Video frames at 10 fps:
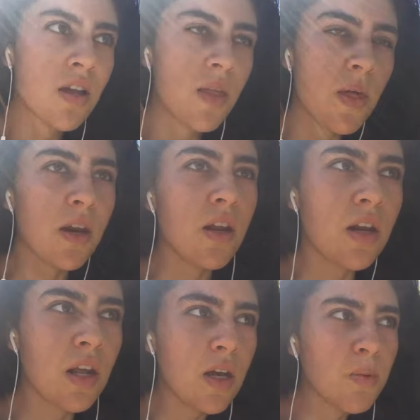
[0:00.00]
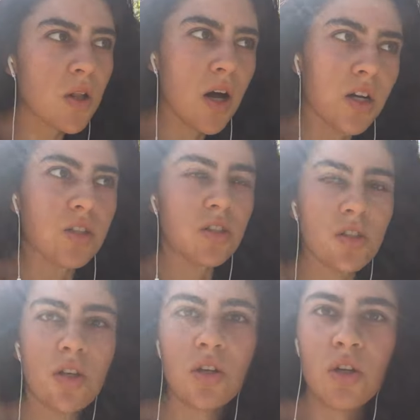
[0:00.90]
enable
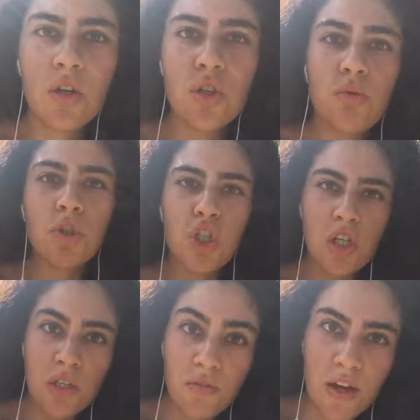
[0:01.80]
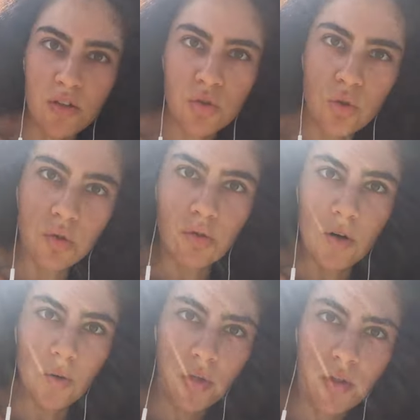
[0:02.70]
us to achieve that soul
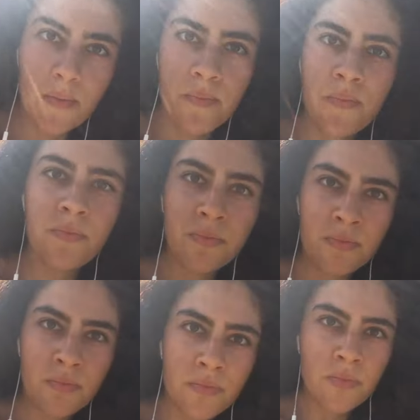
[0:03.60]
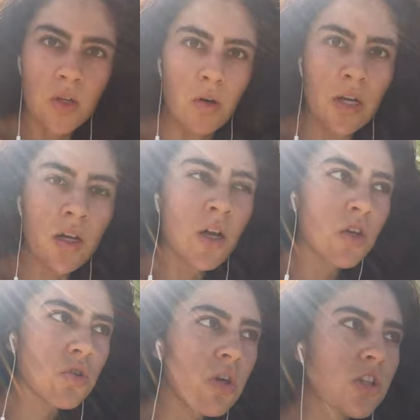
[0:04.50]
growth. Right?
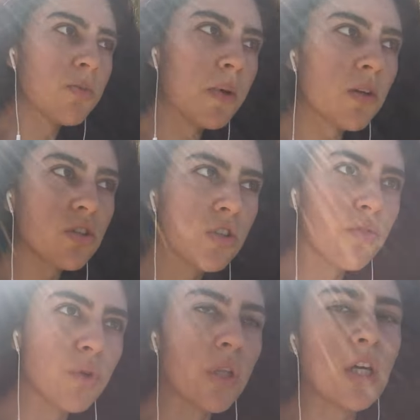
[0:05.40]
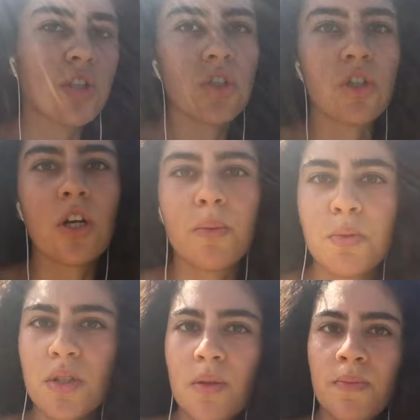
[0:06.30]
So the experiences of
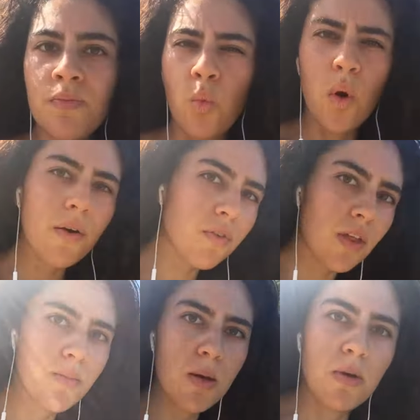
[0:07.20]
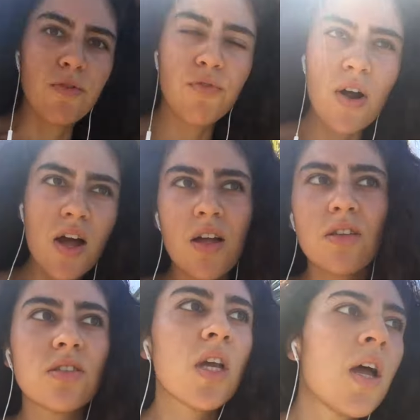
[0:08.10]
relationships, whatever they may be,
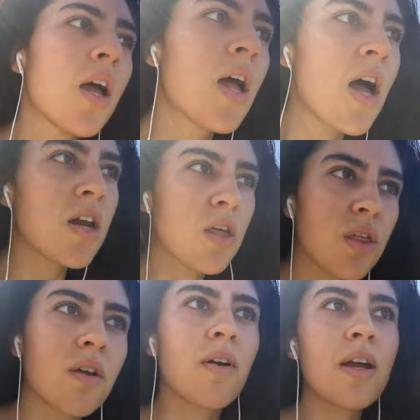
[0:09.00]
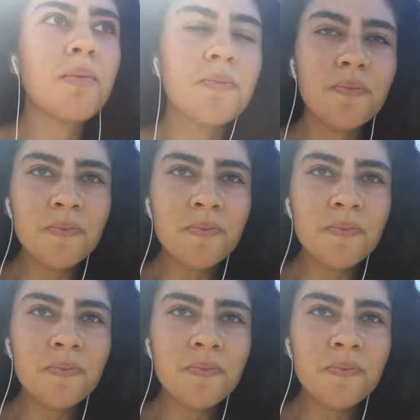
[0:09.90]
friends, anything, right?